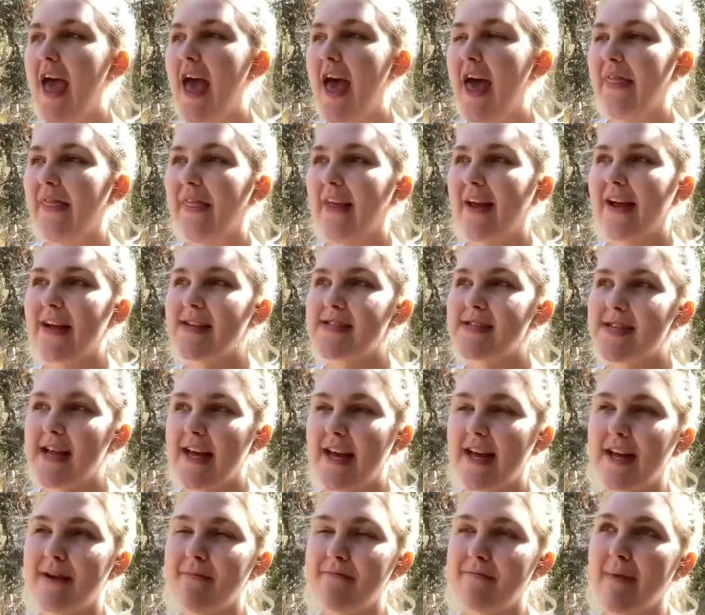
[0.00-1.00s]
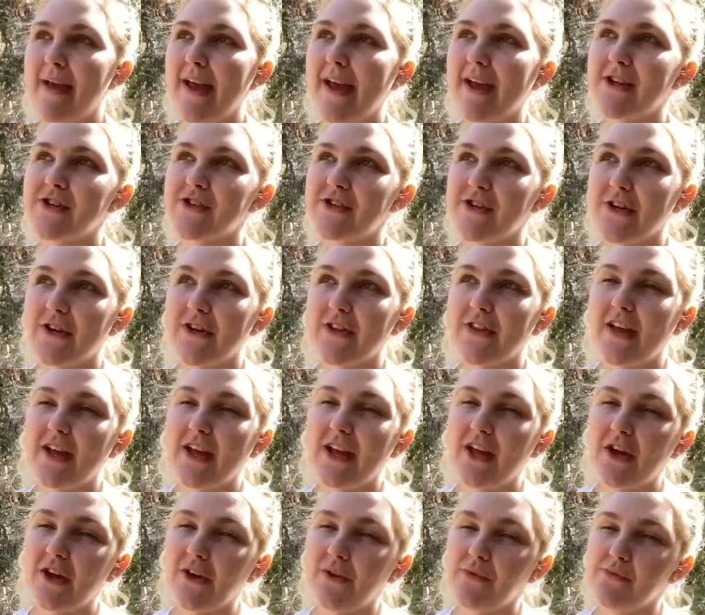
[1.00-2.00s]
And like I said, make sure that
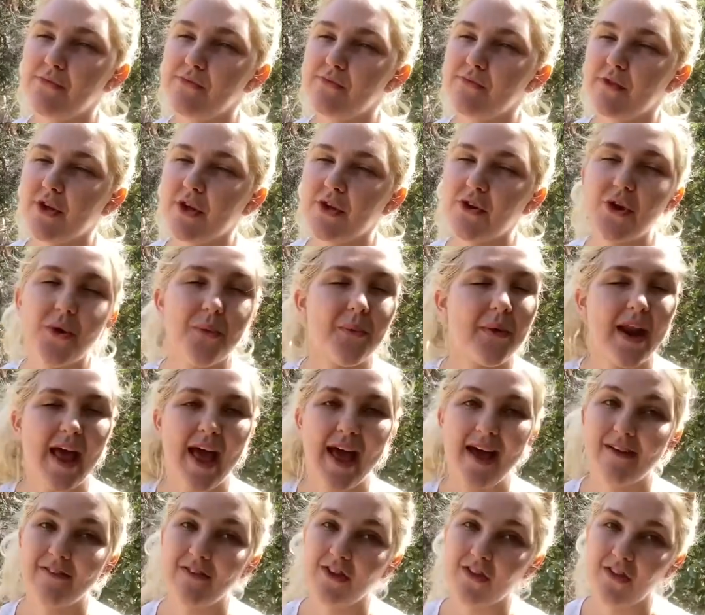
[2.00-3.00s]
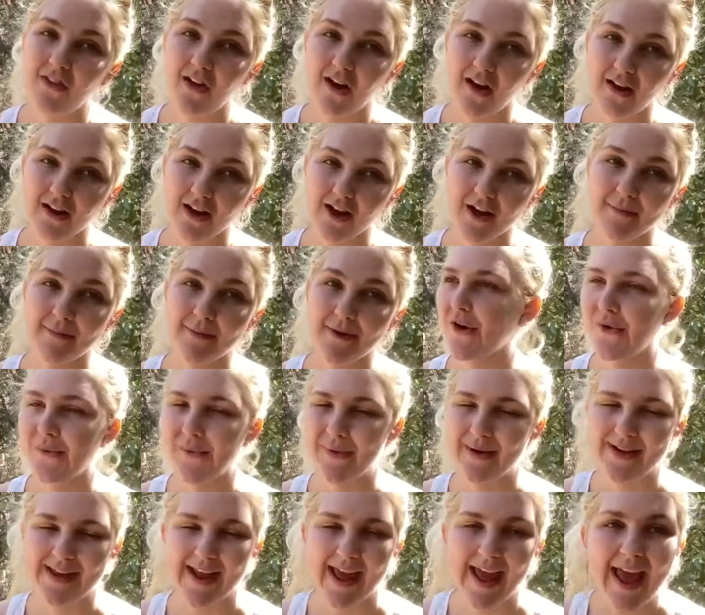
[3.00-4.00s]
you don't want to have a long commute.
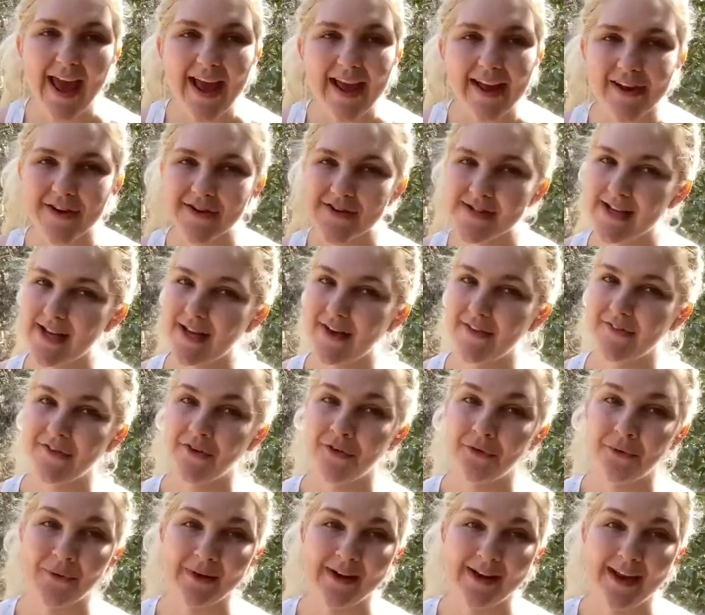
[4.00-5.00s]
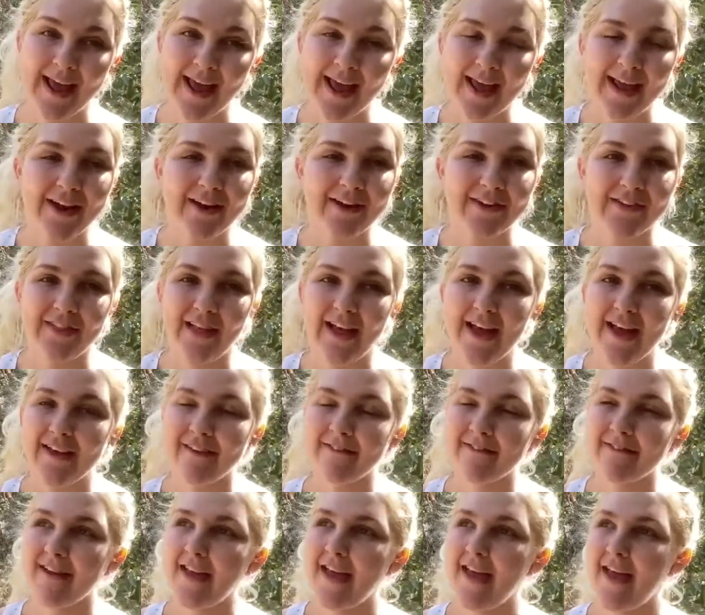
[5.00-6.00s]
You're going to hate yourself, you're going to hate your life.